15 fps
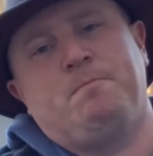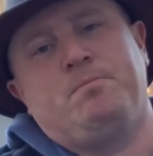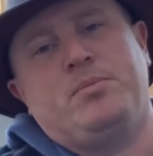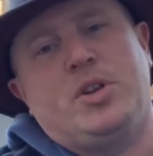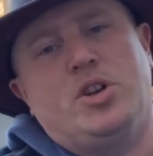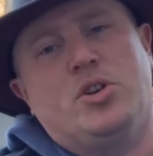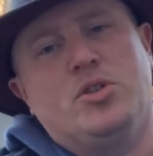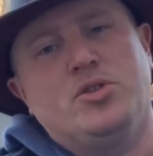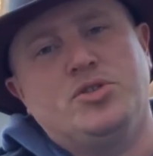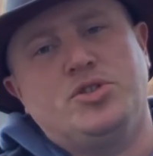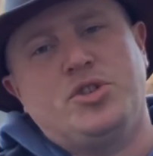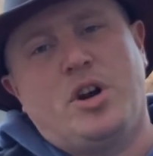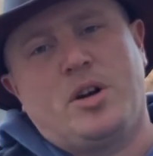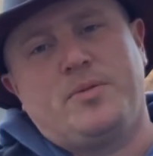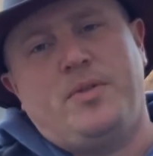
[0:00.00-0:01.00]
those
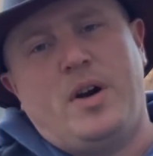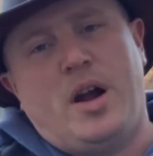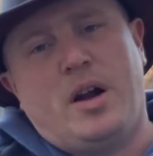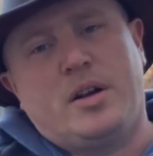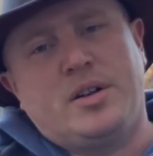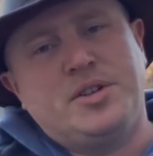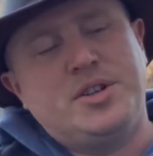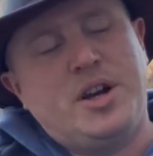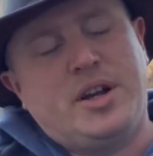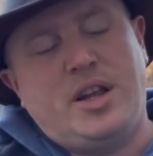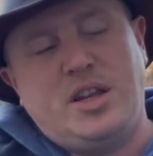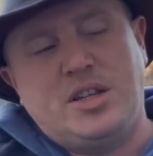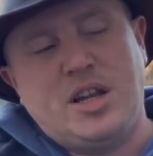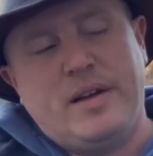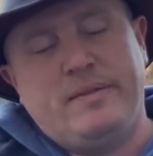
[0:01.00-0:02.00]
dark fire
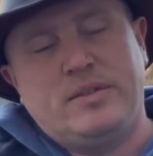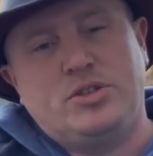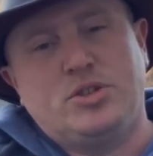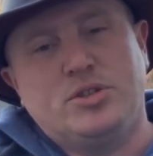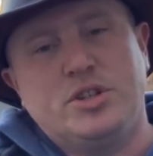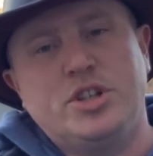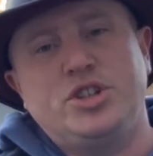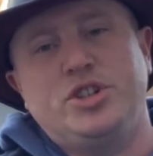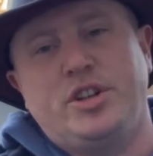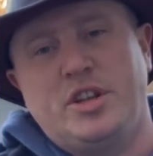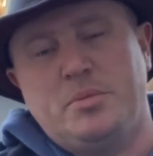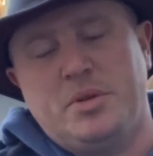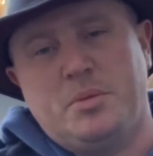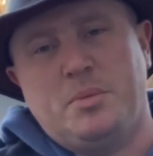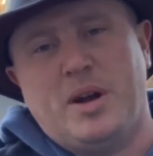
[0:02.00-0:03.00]
Kentuckys haven't traditionally
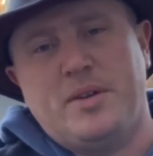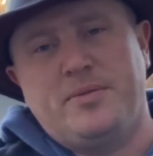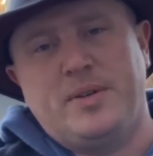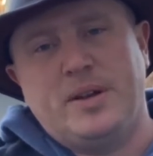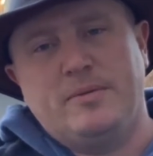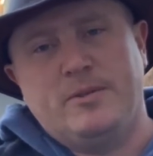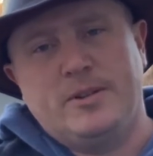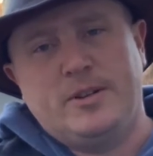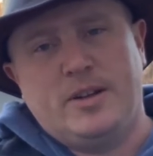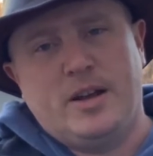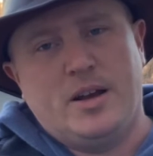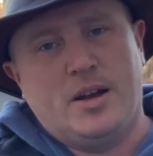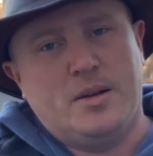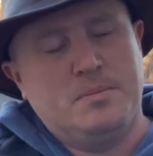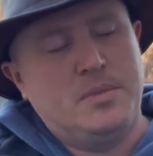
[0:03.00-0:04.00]
been my favorite.
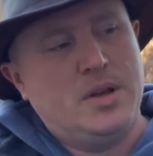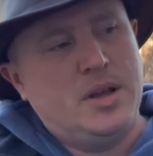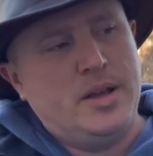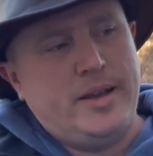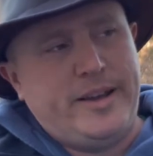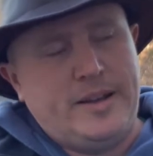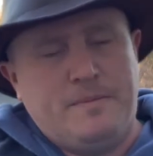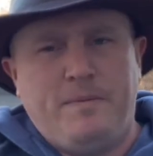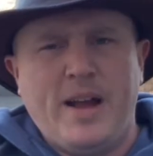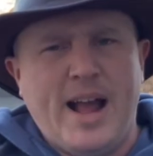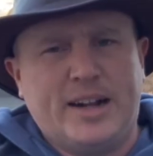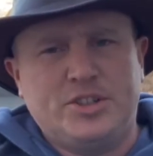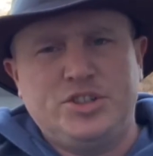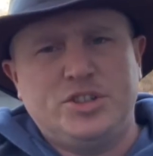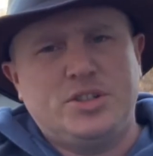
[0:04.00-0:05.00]
In
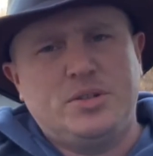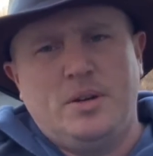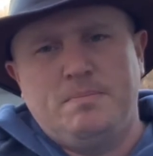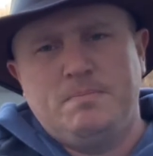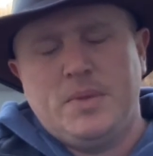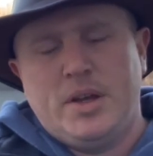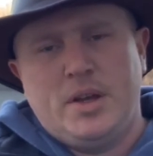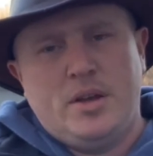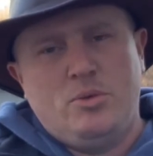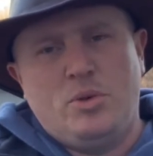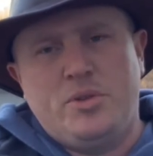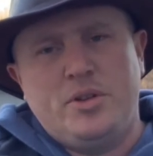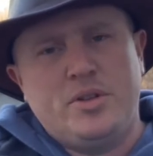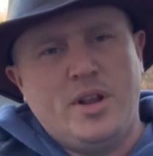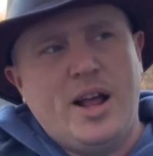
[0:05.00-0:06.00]
fact, just
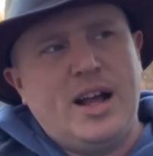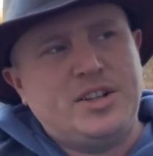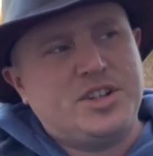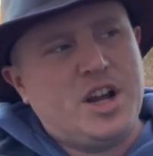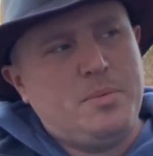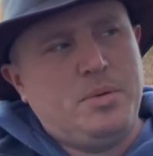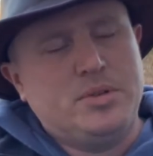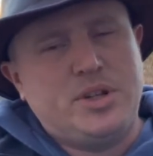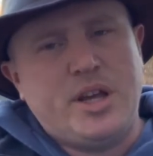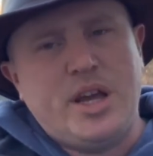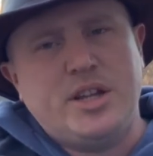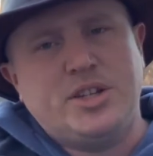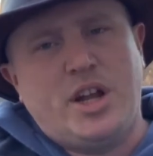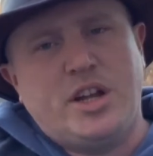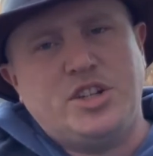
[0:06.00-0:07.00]
within the last couple of
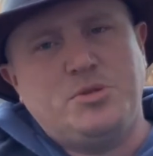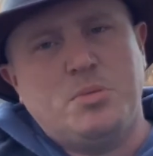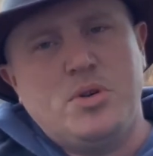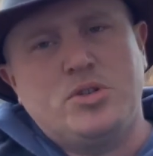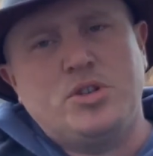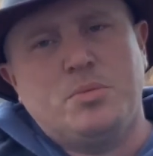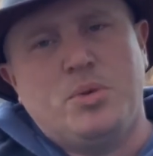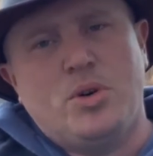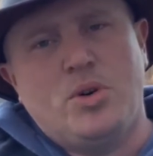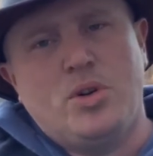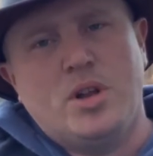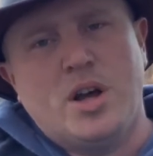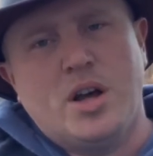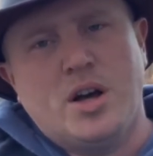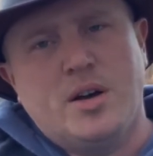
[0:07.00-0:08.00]
days, I smoked a
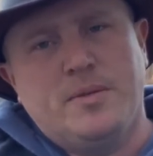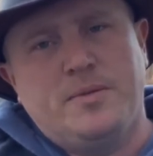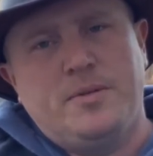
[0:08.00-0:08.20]
bowl of